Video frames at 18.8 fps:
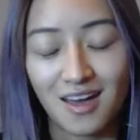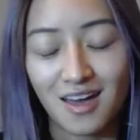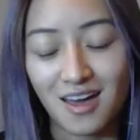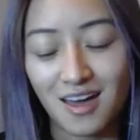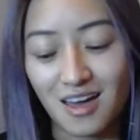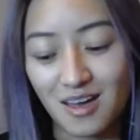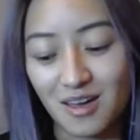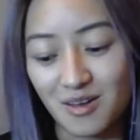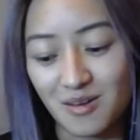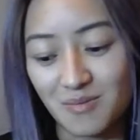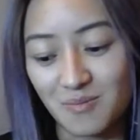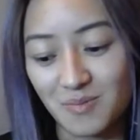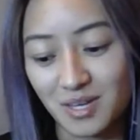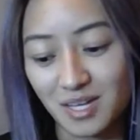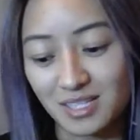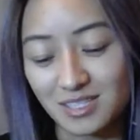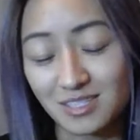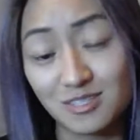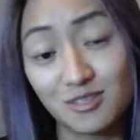Um,
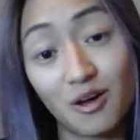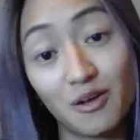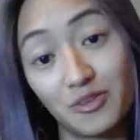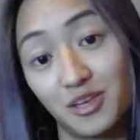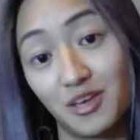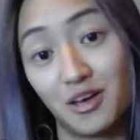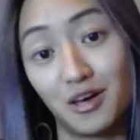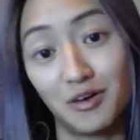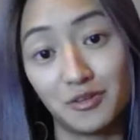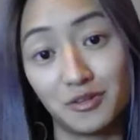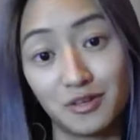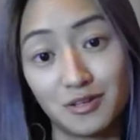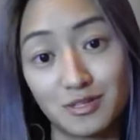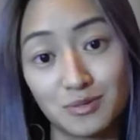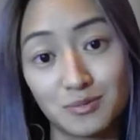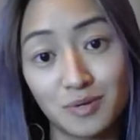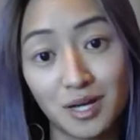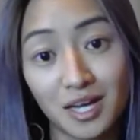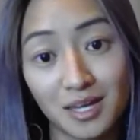it's not the
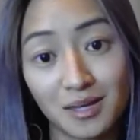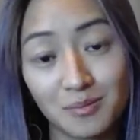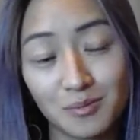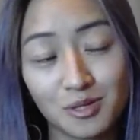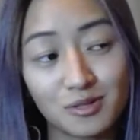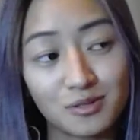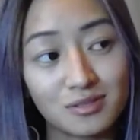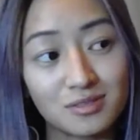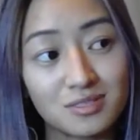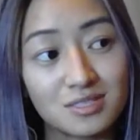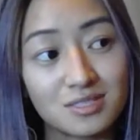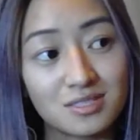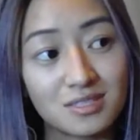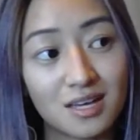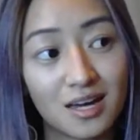healthiest way because